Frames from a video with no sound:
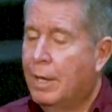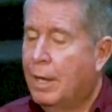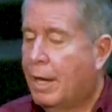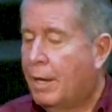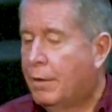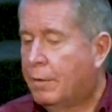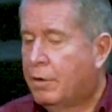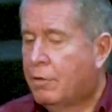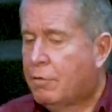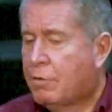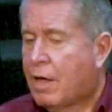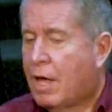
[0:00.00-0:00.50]

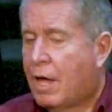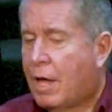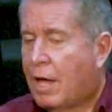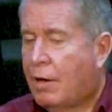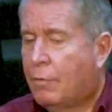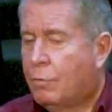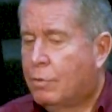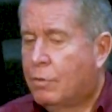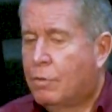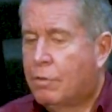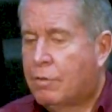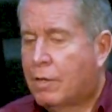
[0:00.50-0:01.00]
Because I
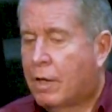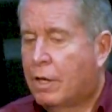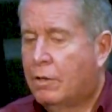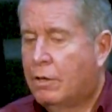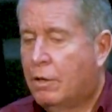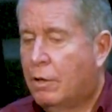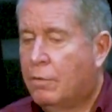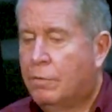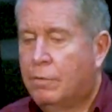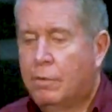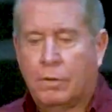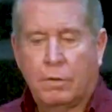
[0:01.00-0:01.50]
would say, you
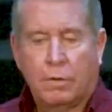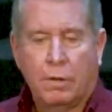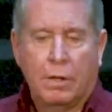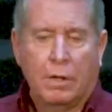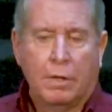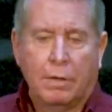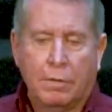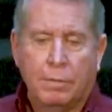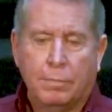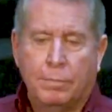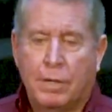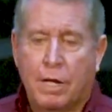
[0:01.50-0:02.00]
know,
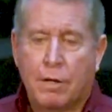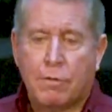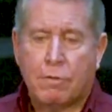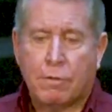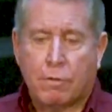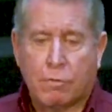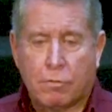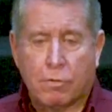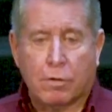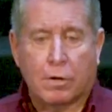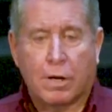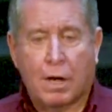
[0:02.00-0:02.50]

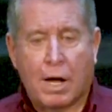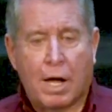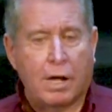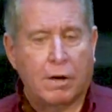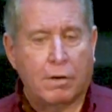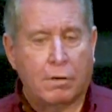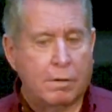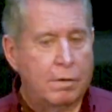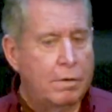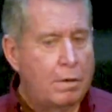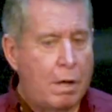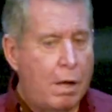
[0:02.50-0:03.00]
blessings from God
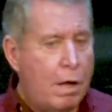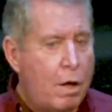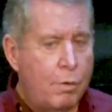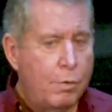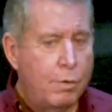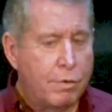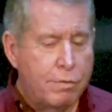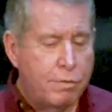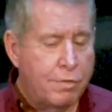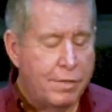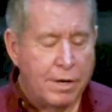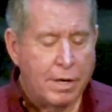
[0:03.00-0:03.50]
are
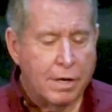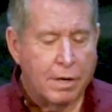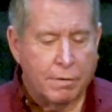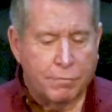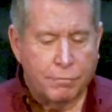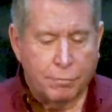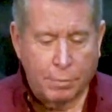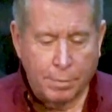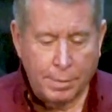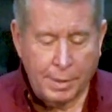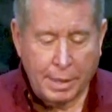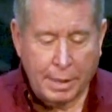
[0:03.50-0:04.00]
always there
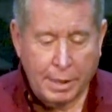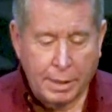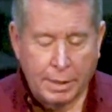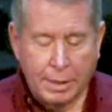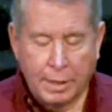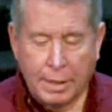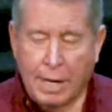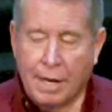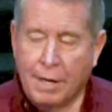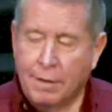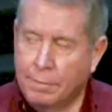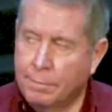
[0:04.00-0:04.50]
for me.
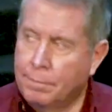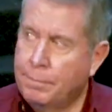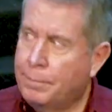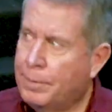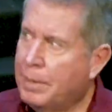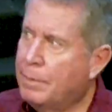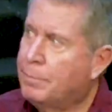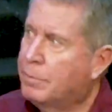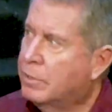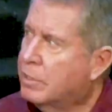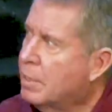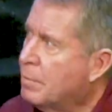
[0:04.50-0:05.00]
And I,
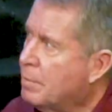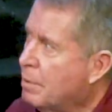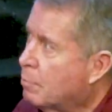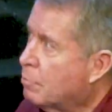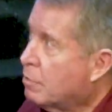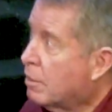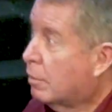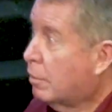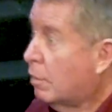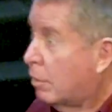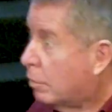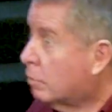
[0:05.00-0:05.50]
people come up and
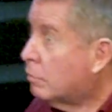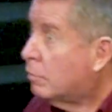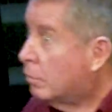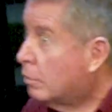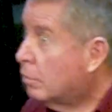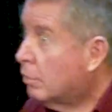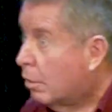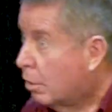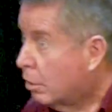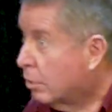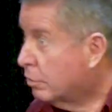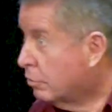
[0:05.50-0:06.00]
say,
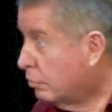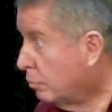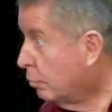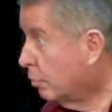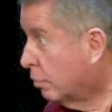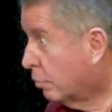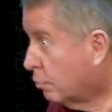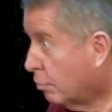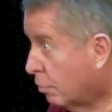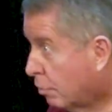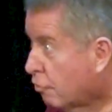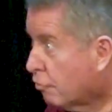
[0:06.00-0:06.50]
Are you
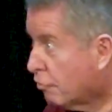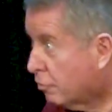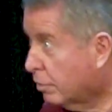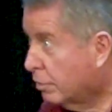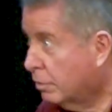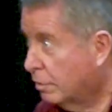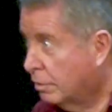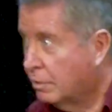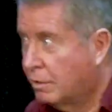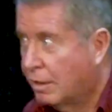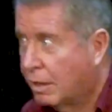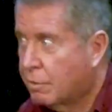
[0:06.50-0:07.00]
a Christian?
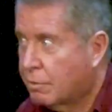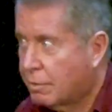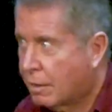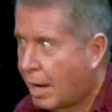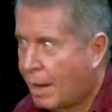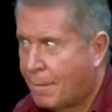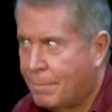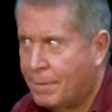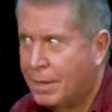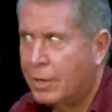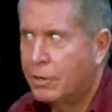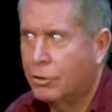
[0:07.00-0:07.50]
And they say,
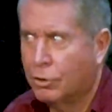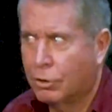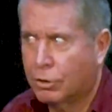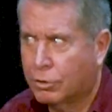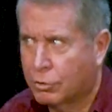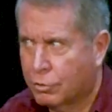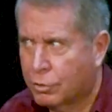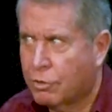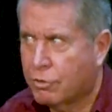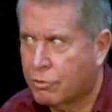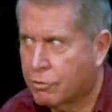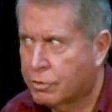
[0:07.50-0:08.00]
I bet you're a
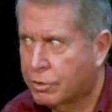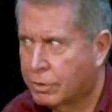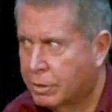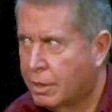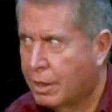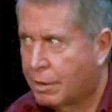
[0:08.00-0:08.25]
Christian.